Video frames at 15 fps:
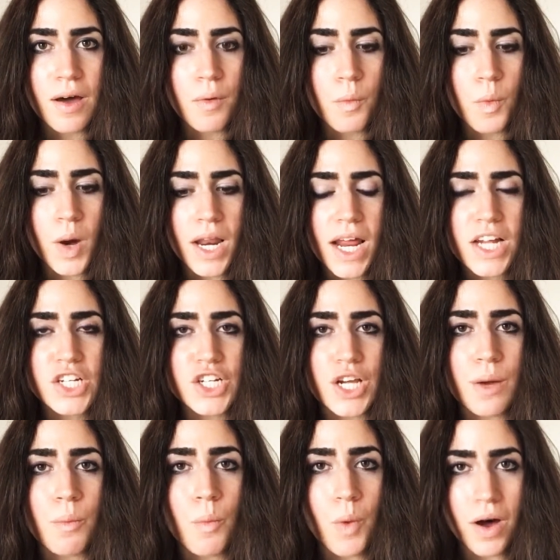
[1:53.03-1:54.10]
what
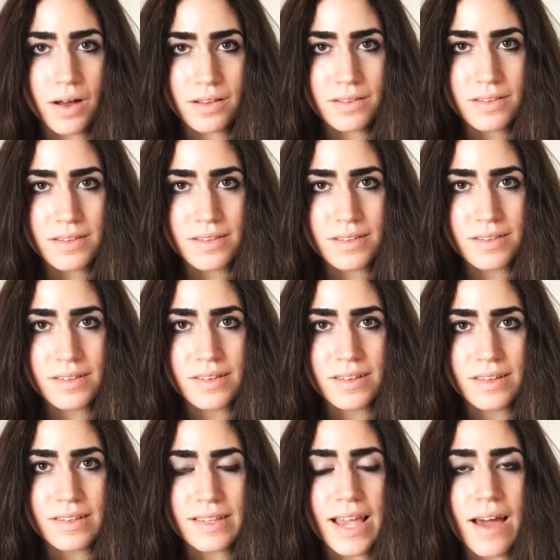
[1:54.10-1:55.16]
Hashem wants
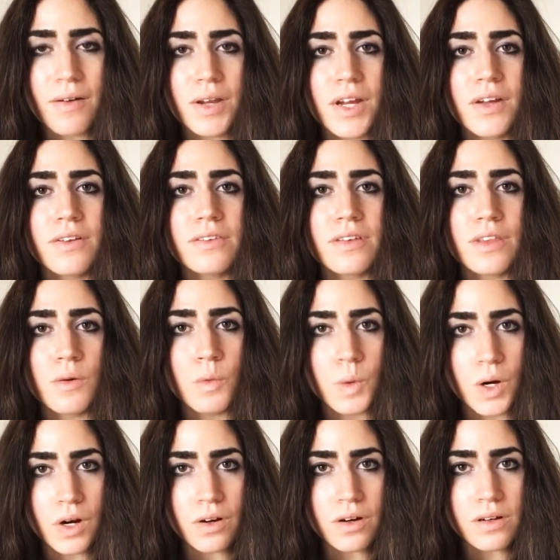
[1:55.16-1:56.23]
down here into the
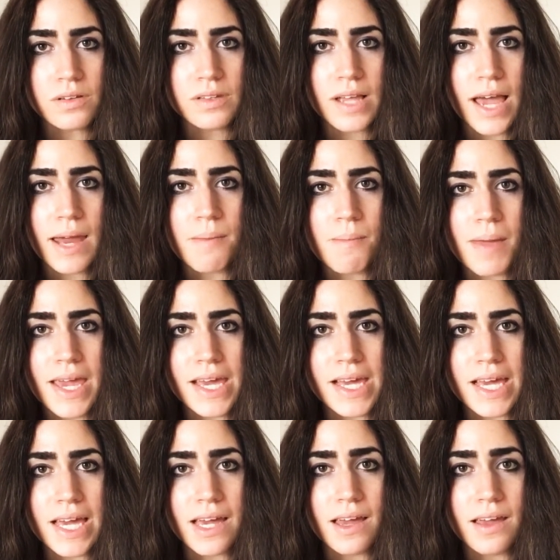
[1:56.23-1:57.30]
world and
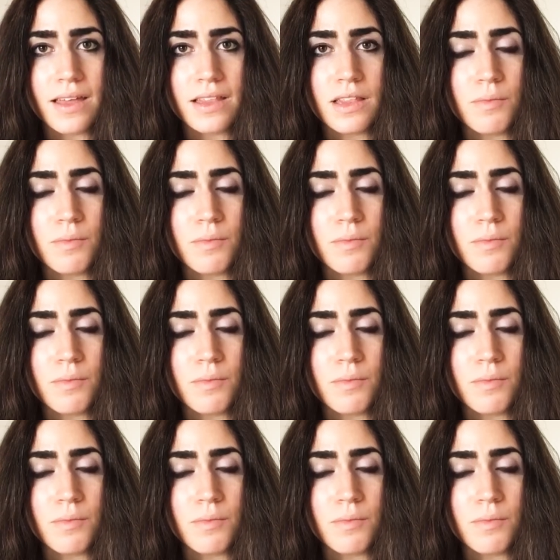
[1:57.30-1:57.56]
make it